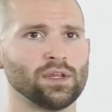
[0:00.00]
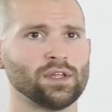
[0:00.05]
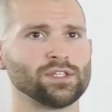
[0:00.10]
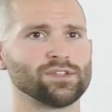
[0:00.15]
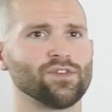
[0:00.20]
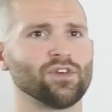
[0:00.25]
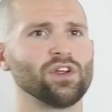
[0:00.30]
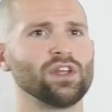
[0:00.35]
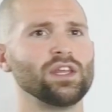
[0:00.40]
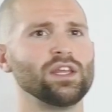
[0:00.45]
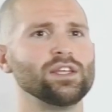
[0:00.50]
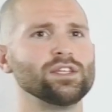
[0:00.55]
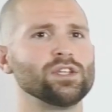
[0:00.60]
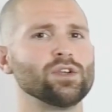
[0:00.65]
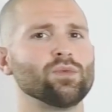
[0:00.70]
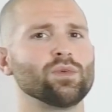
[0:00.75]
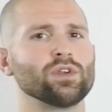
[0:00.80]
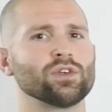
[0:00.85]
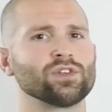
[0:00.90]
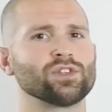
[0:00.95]
It's very
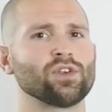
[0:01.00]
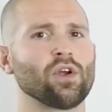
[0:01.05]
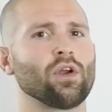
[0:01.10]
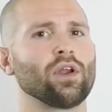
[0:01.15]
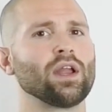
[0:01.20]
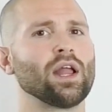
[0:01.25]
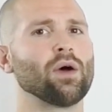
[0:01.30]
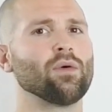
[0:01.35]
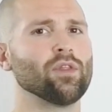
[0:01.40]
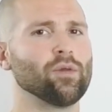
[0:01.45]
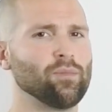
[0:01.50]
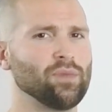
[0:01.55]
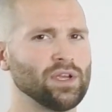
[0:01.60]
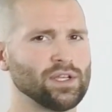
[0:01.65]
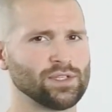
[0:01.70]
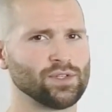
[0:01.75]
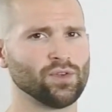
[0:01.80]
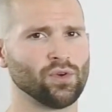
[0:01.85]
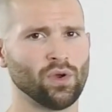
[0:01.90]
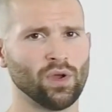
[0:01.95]
easy when you're starting out with a
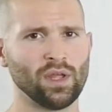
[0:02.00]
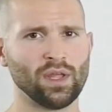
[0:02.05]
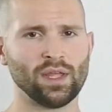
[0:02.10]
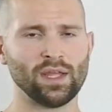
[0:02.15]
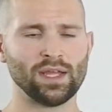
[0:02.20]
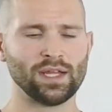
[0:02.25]
pistol